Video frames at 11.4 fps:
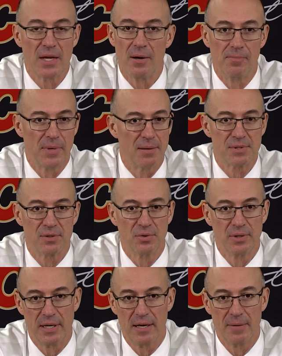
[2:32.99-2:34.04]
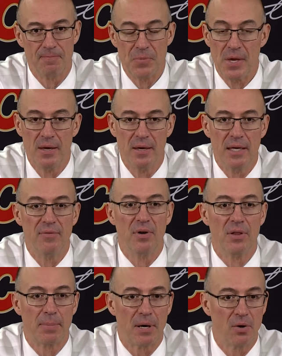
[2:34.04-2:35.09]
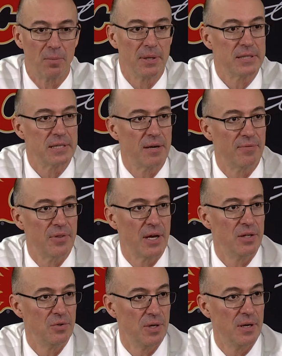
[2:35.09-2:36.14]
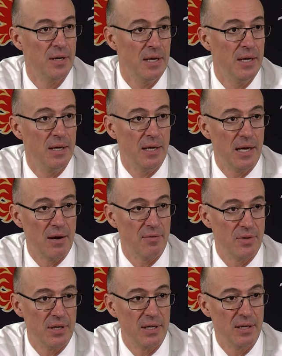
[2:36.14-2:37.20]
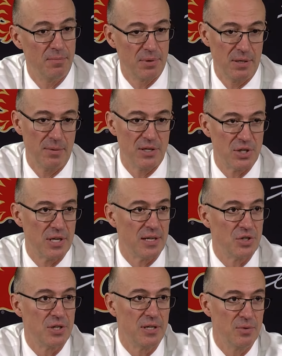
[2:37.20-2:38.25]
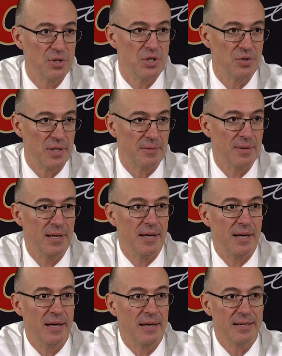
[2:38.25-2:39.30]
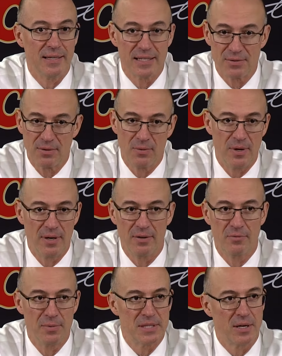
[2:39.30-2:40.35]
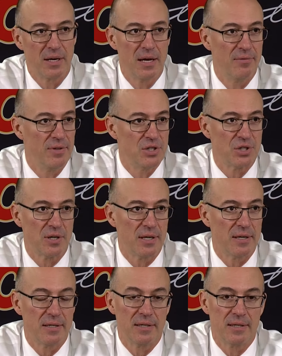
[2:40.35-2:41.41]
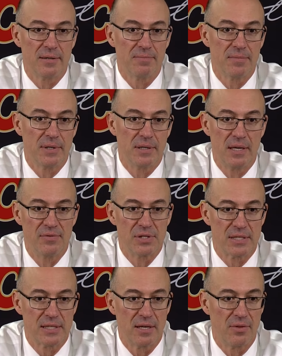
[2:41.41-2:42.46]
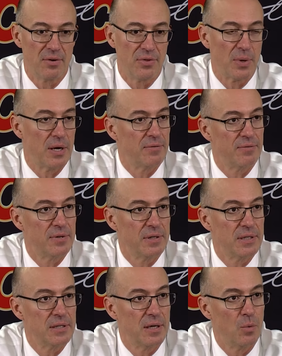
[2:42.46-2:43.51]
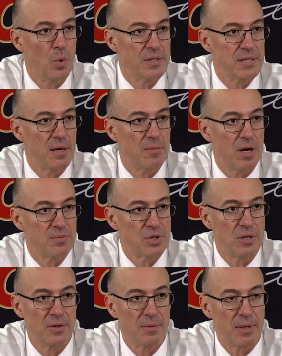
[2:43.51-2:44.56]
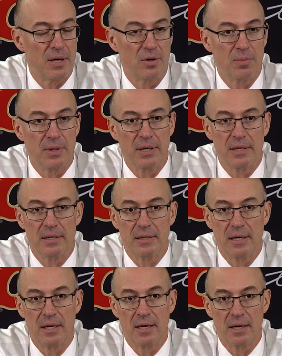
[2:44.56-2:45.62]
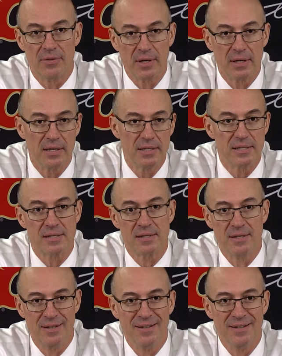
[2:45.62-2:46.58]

Yeah, absolutely. And even on the power play tonight for that unit, everything he pretty much touched, he was shooting. And that's what we want out of him. He's got a heavy shot. It gives us another threat for a one-time option on the power play. And I think it's